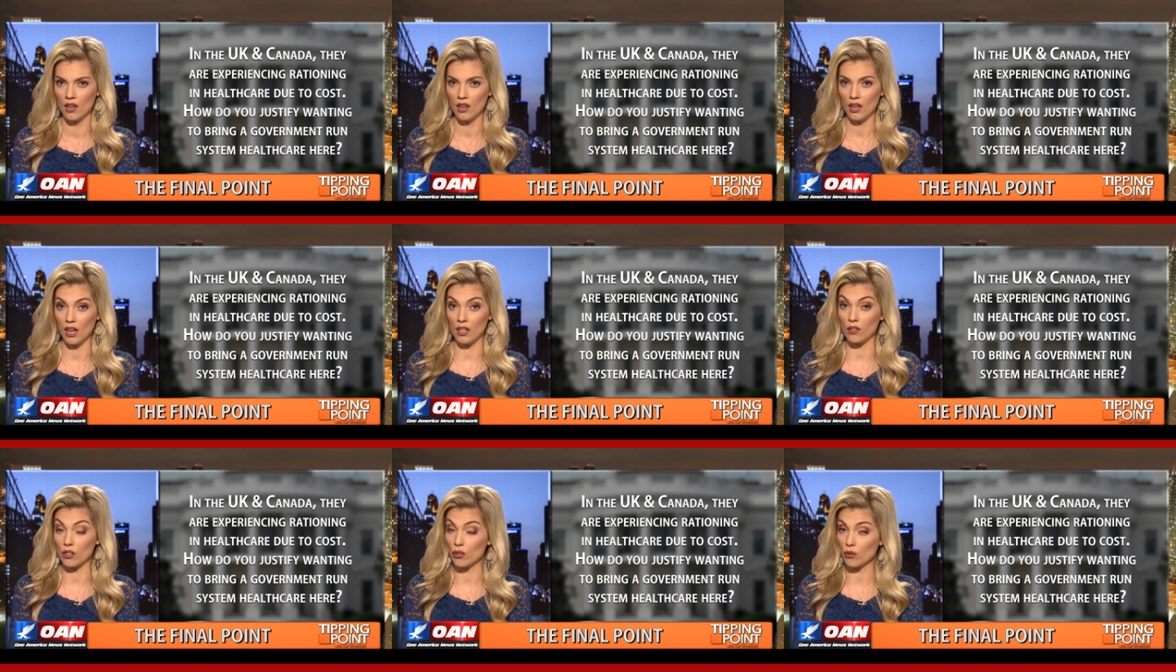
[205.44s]

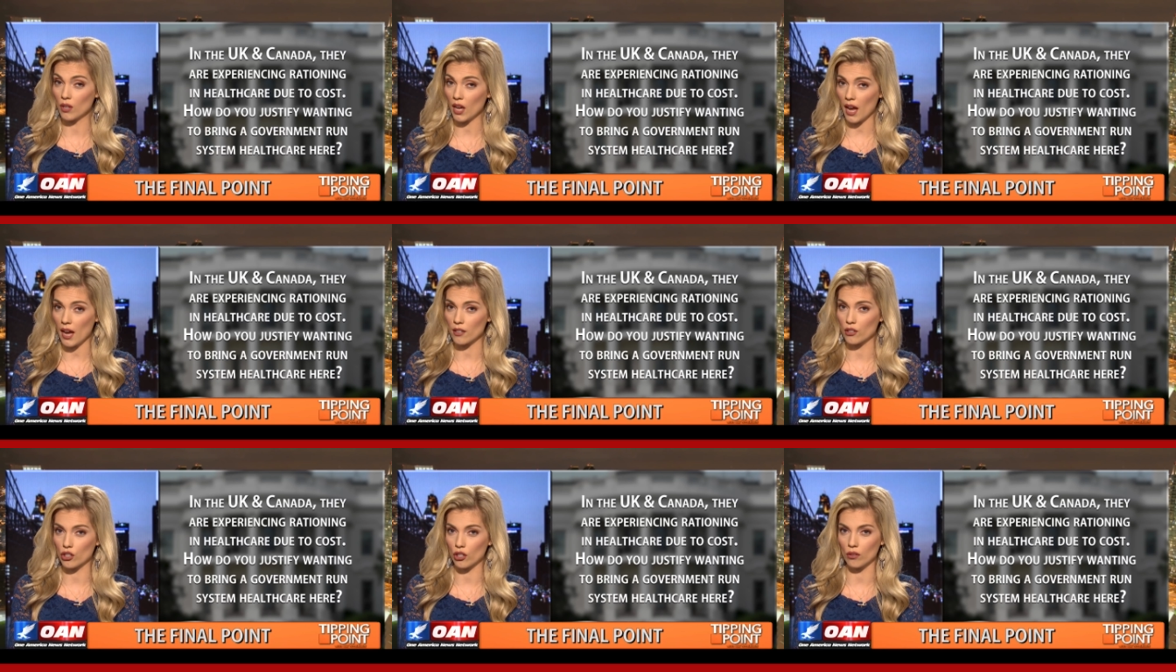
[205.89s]
In the
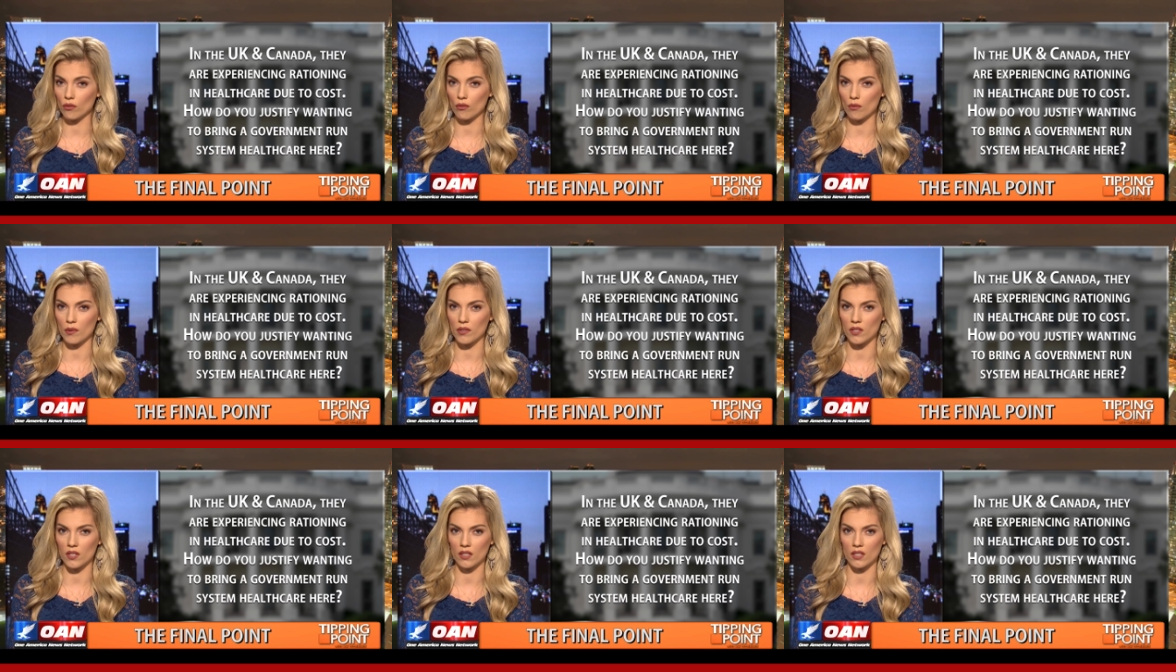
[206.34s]
UK, children
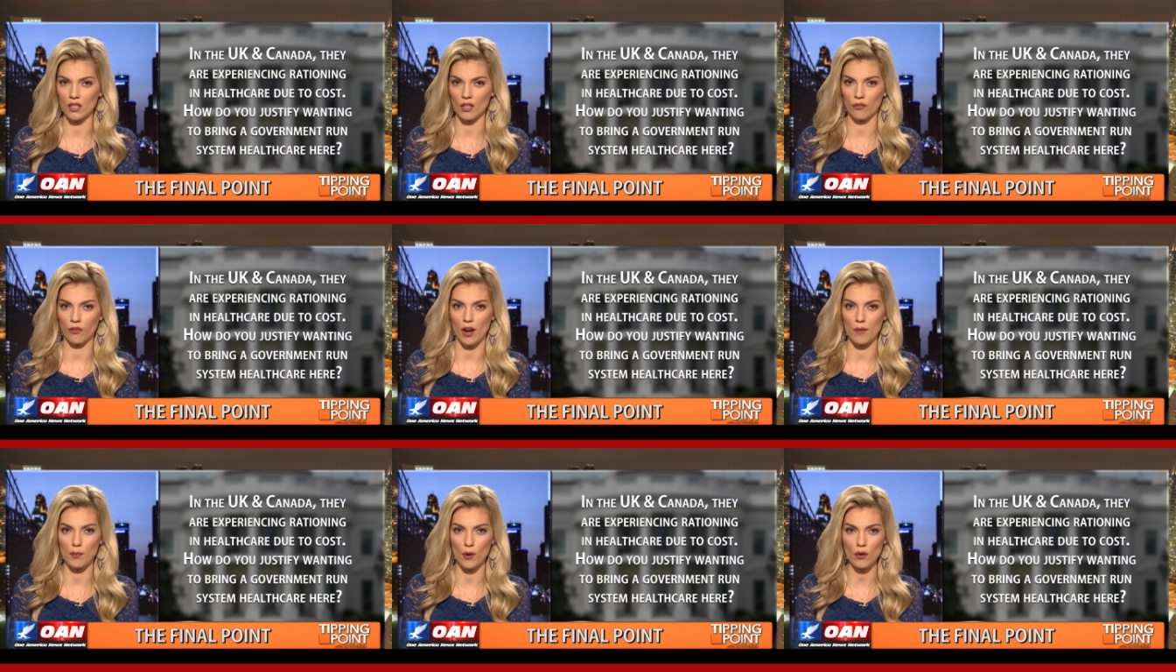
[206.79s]
with cystic
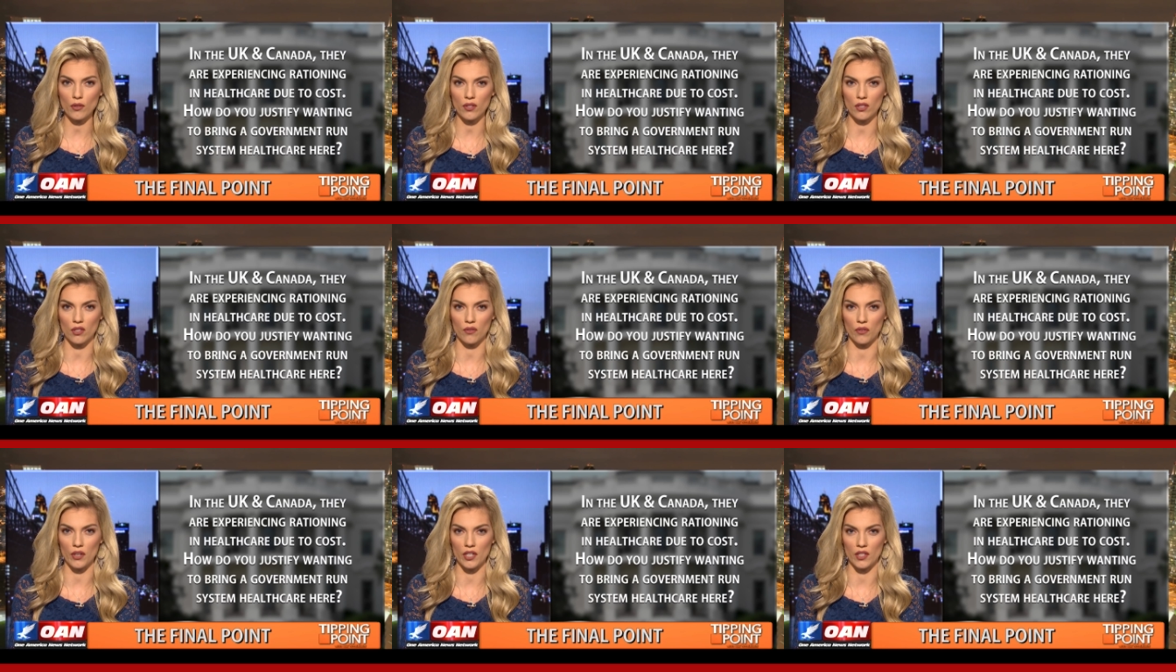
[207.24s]

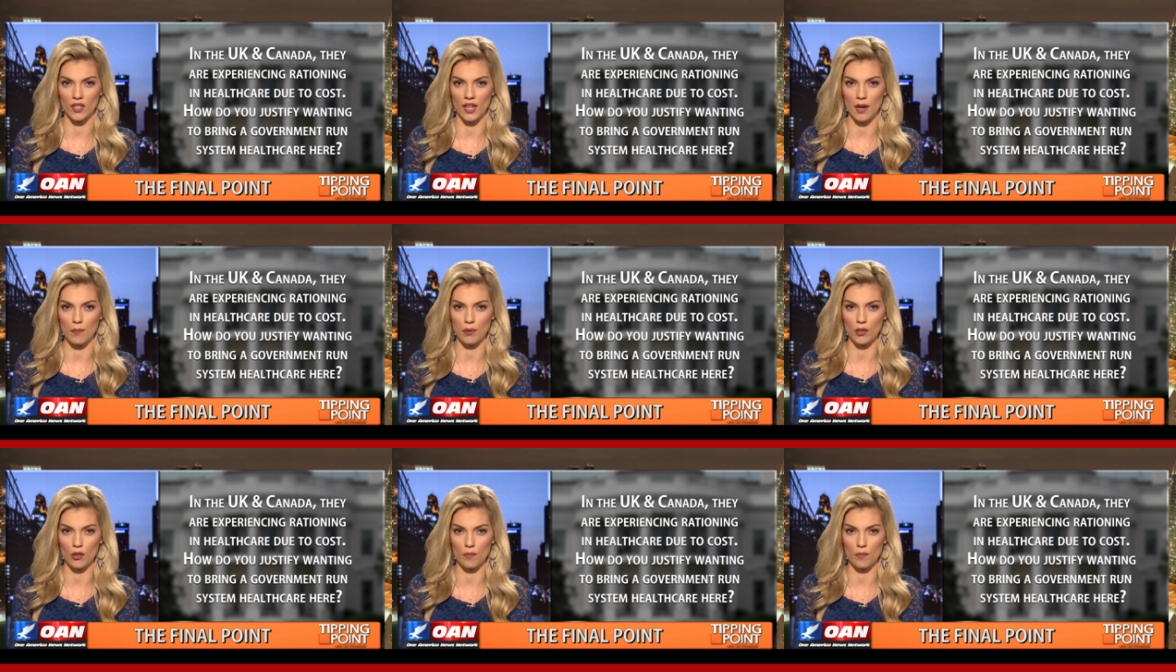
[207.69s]
fibrosis, for example,